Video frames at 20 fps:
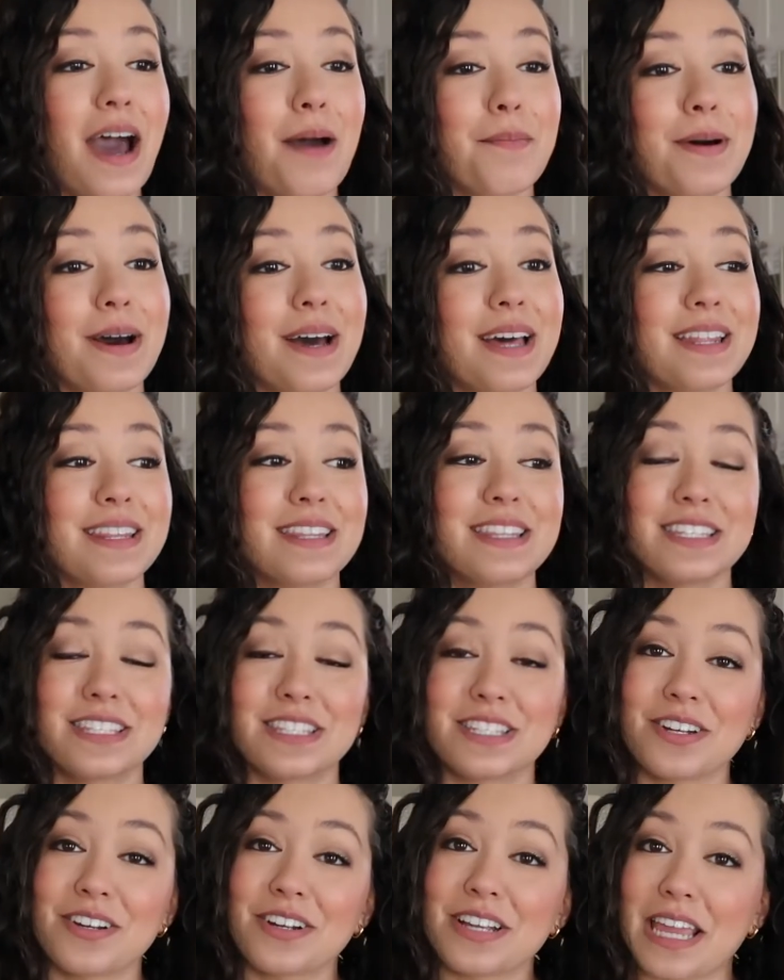But
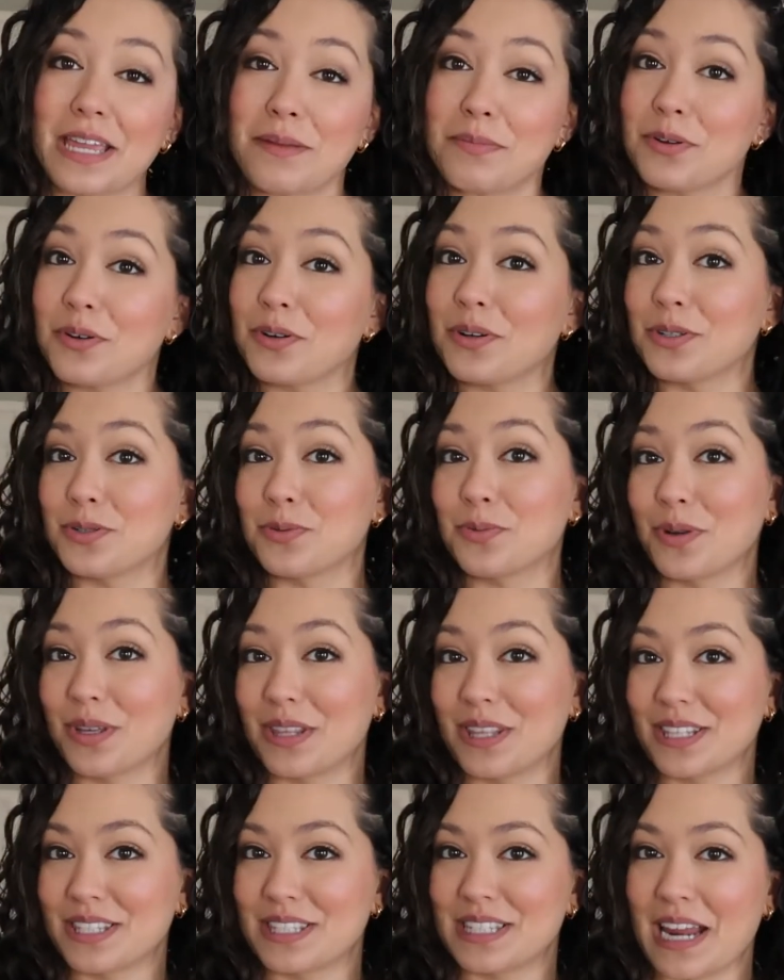this year, Gabriel is
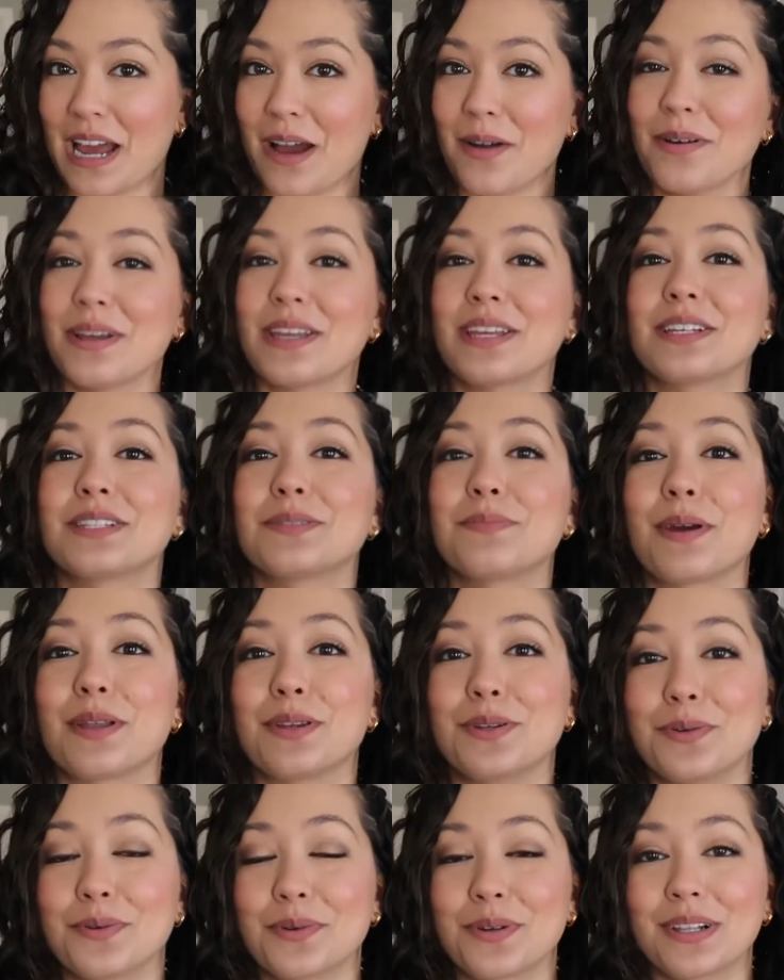with us now. He is my
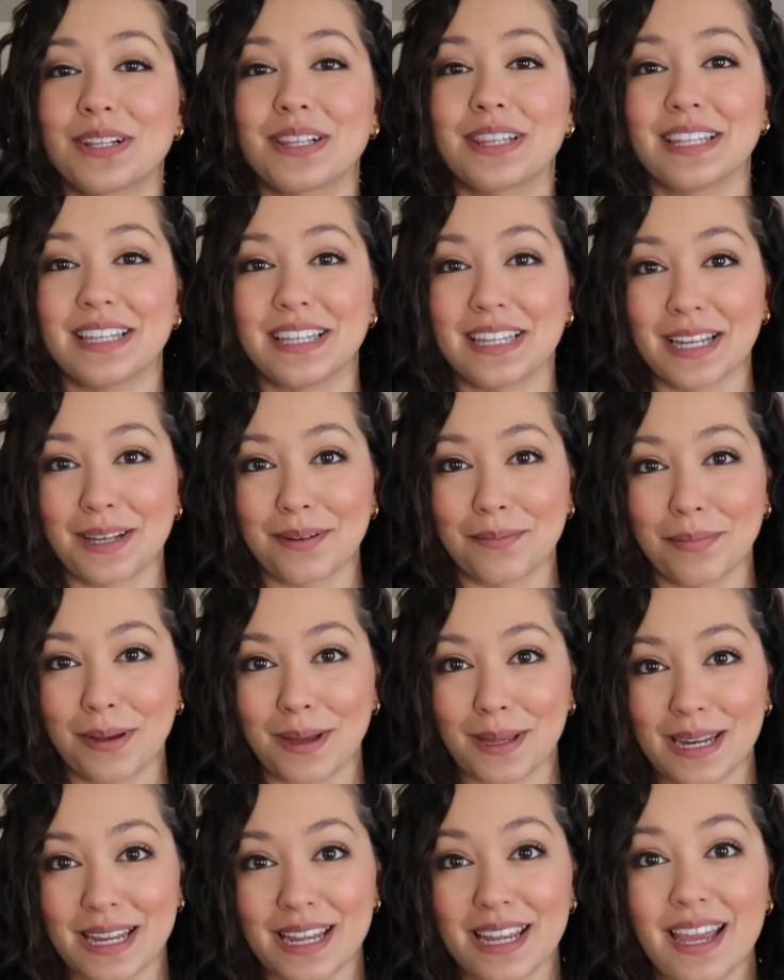new cleaning
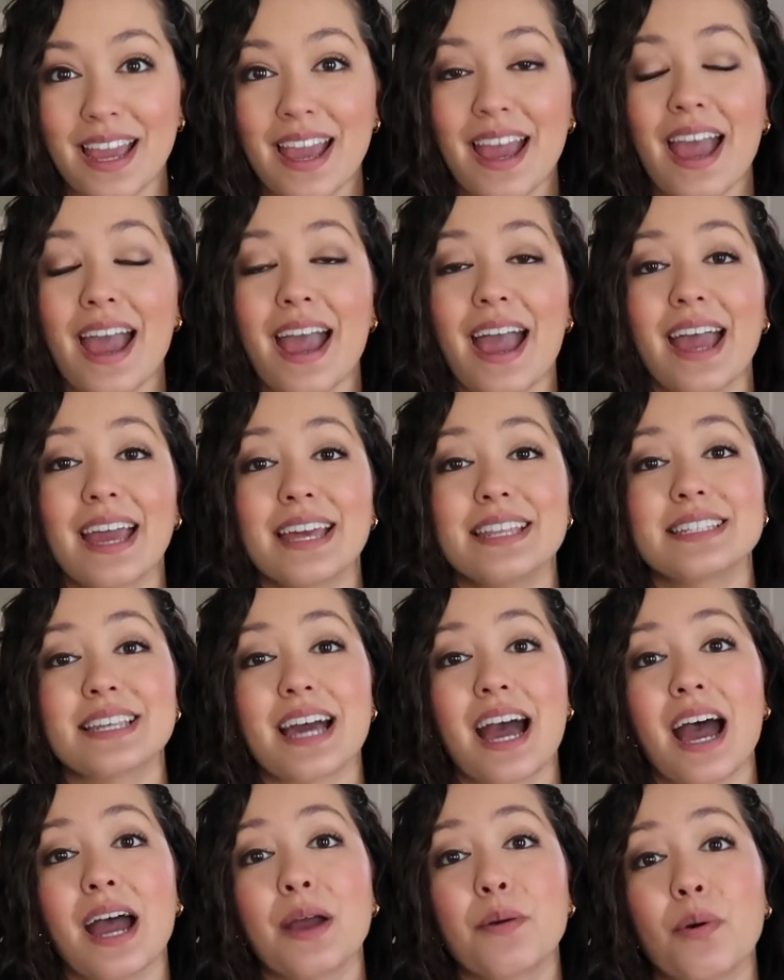buddy. And
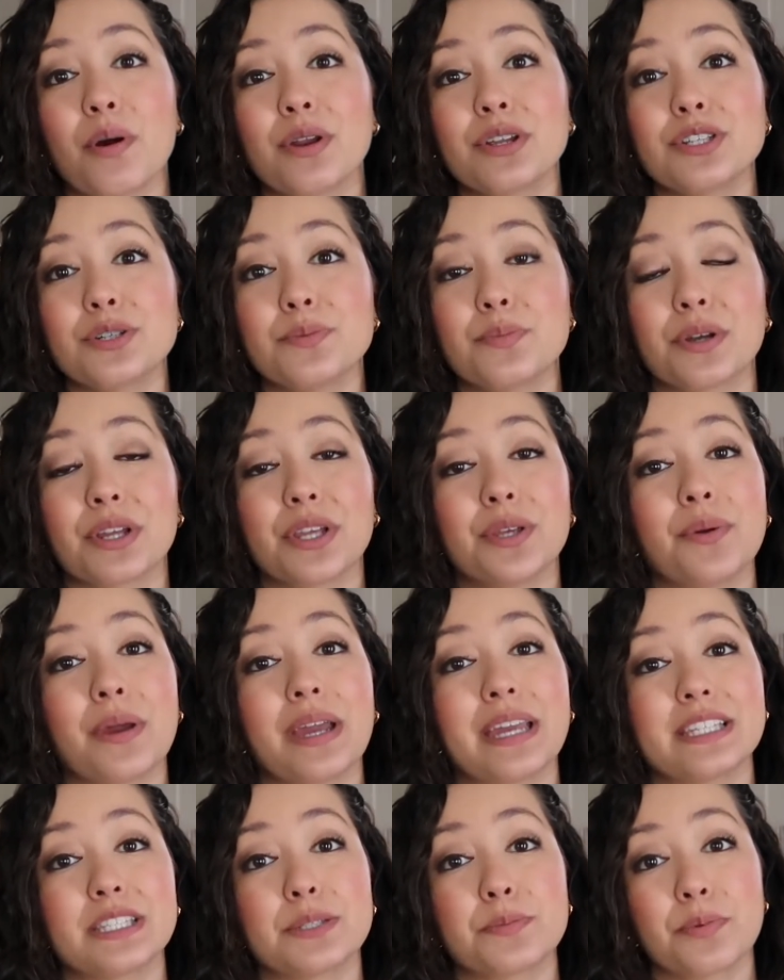I wanted to bring you
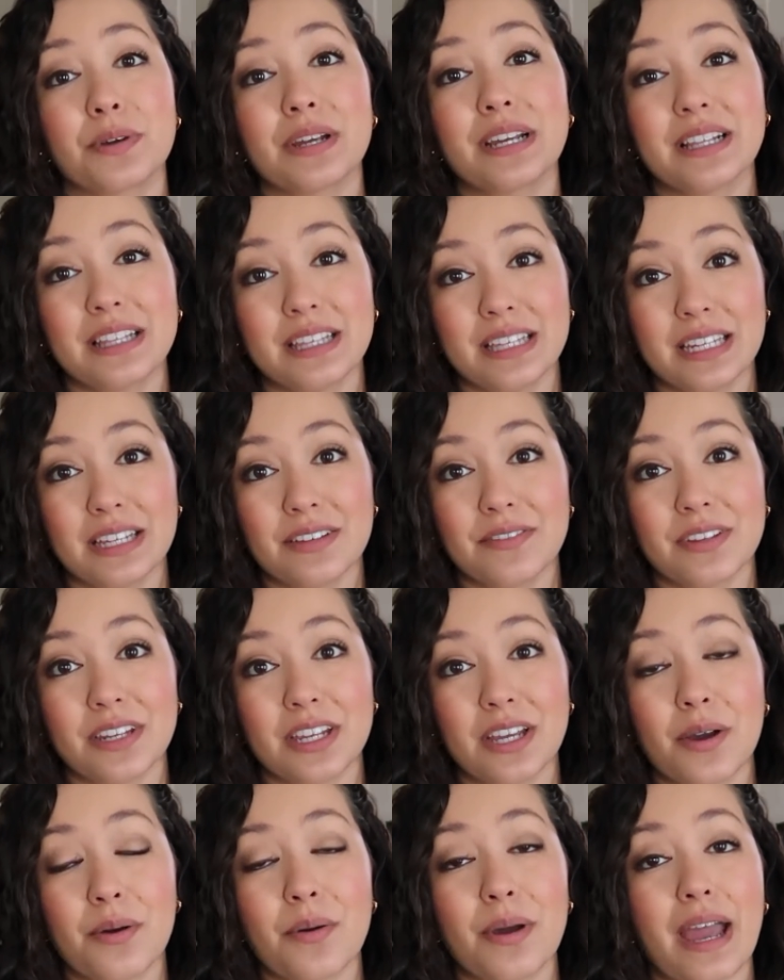a spring cleaning
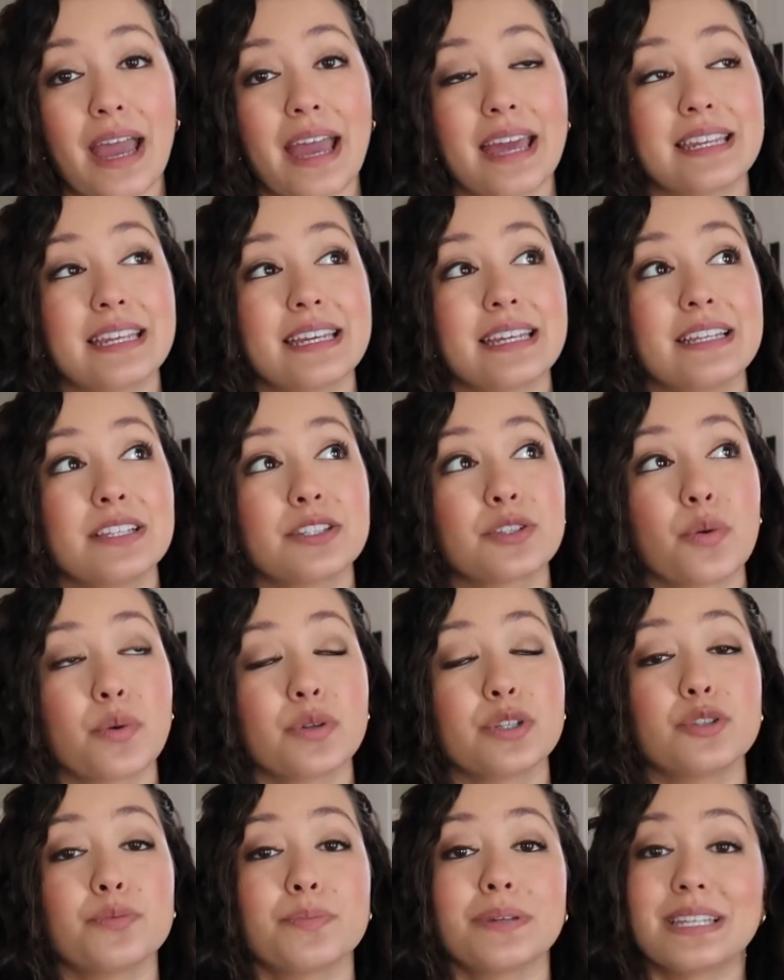video and it is
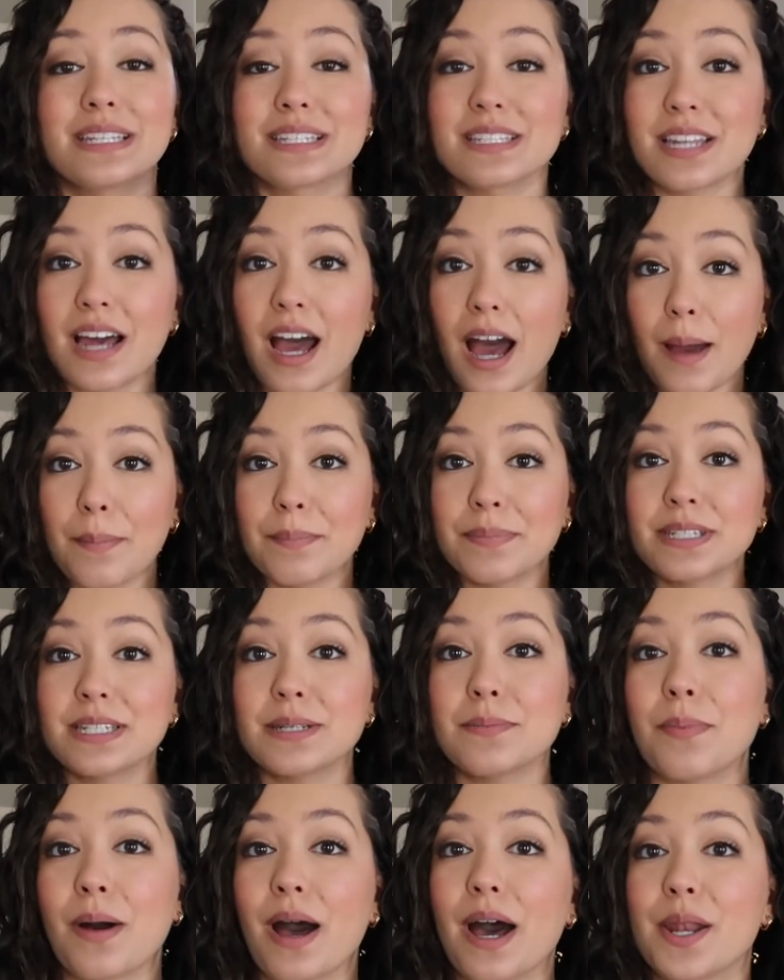going to be top
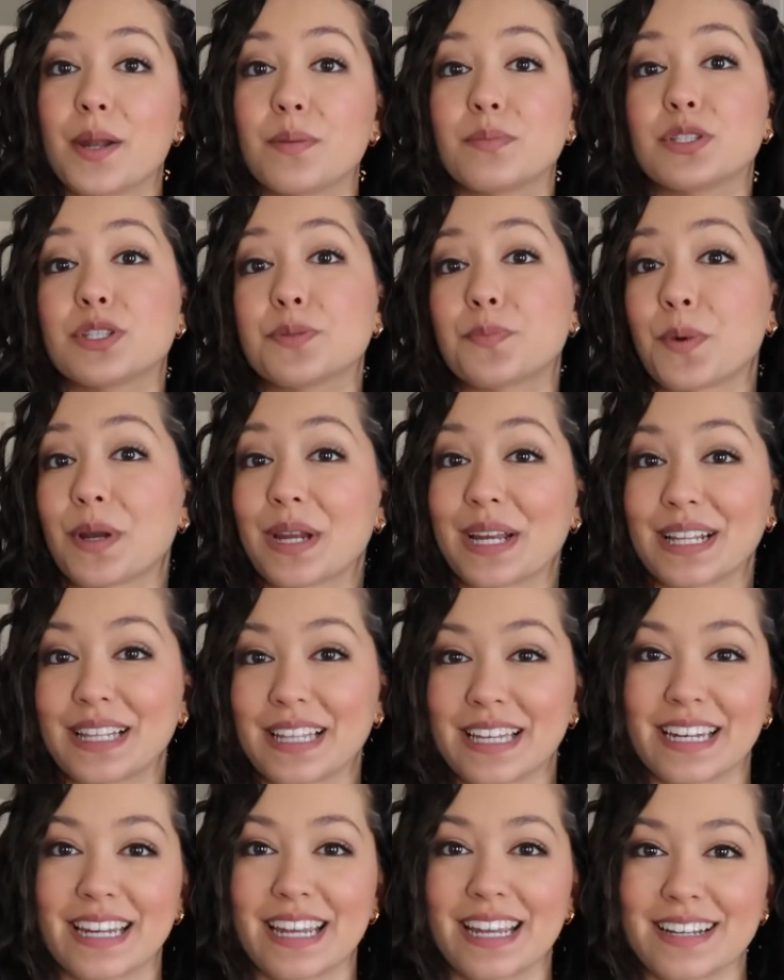to bottom spring
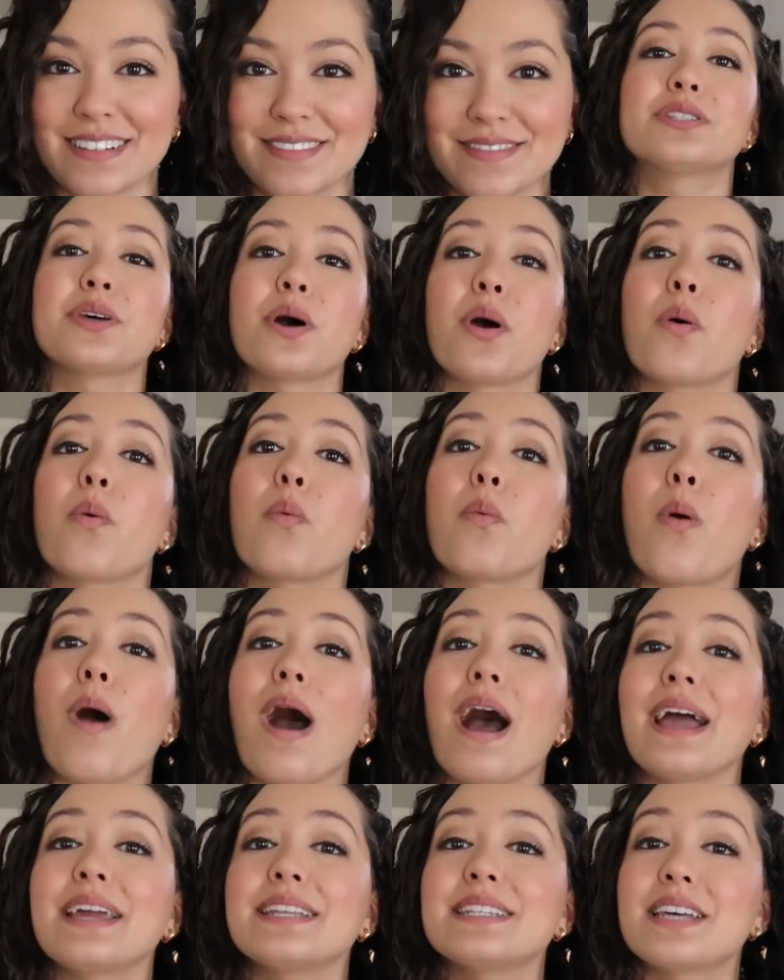cleaning. So
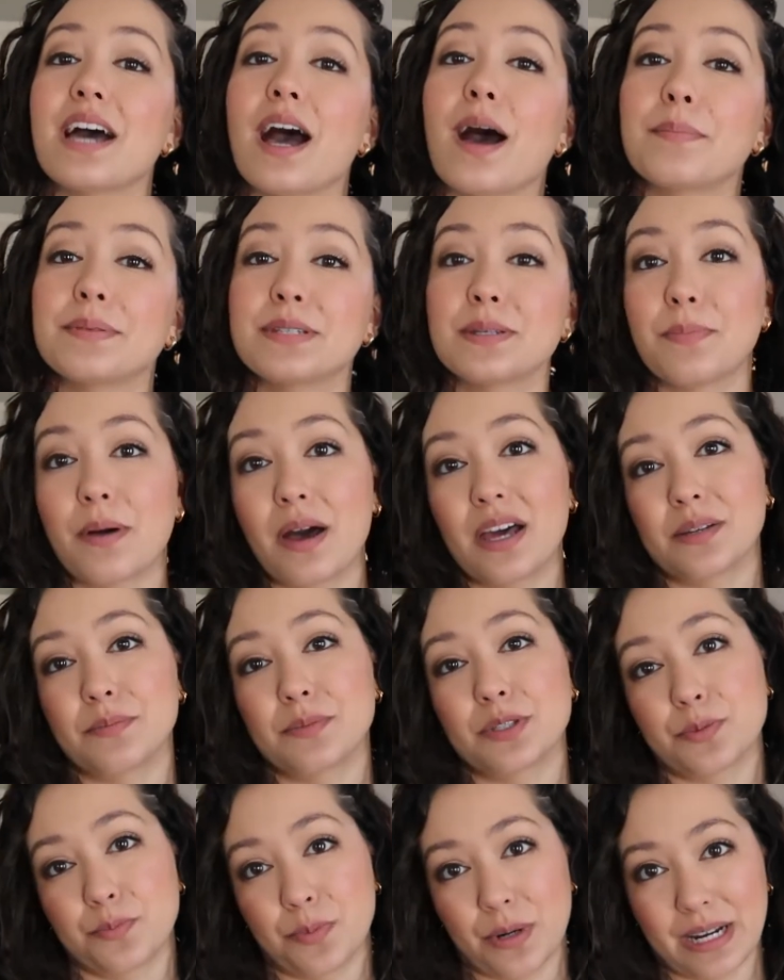why top to bottom
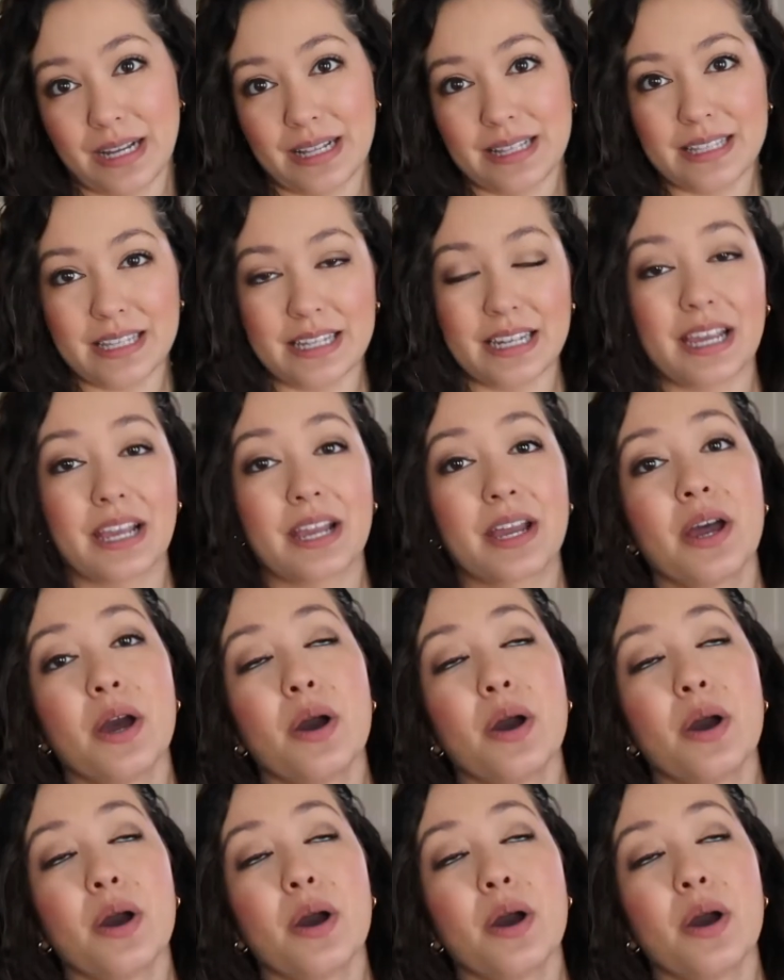spring cleaning?